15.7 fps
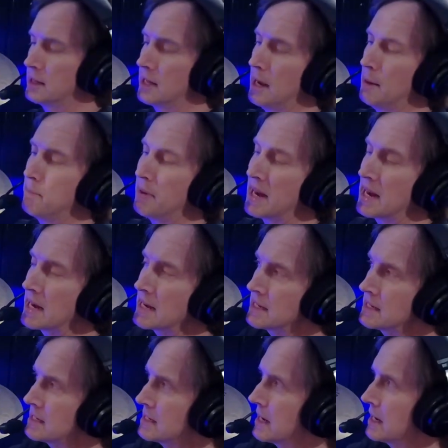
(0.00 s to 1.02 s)
that
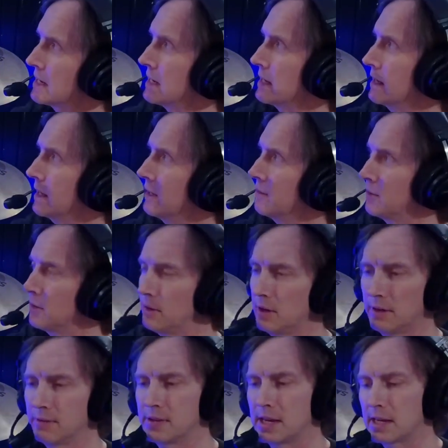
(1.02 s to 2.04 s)
painstaking level
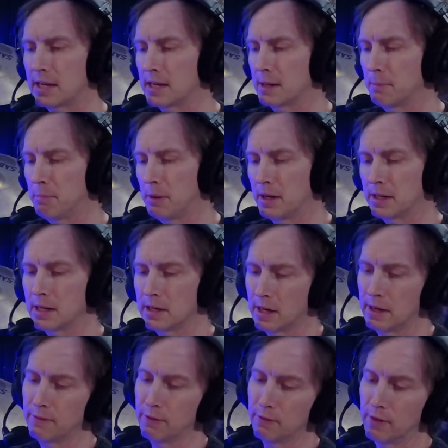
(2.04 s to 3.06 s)
of taking a putty
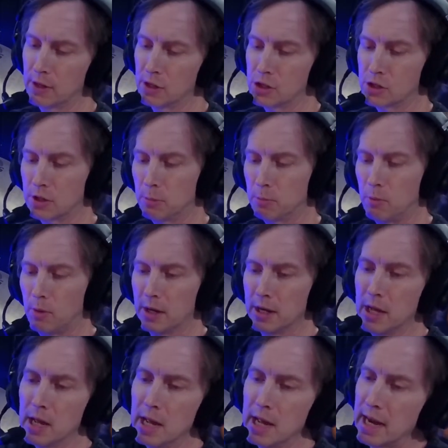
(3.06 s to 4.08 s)
knife, a very sharp one,
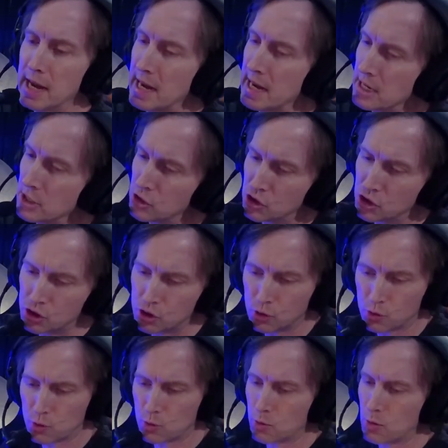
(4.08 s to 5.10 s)
and
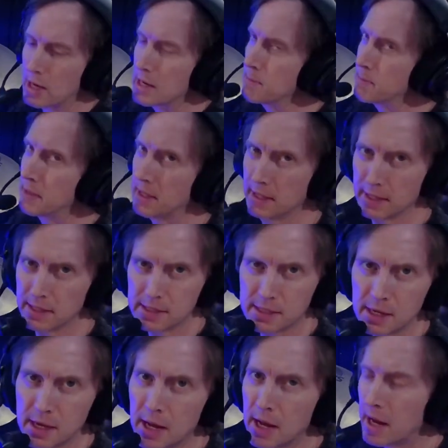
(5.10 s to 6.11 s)
scraping it
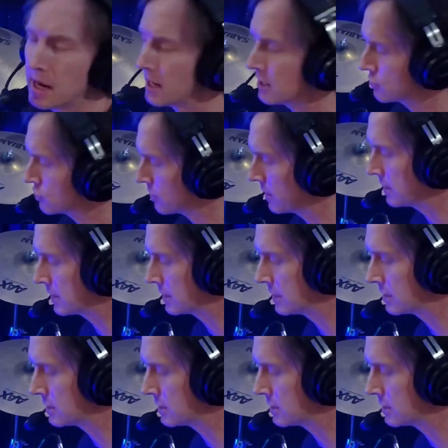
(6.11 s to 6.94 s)
and trying to get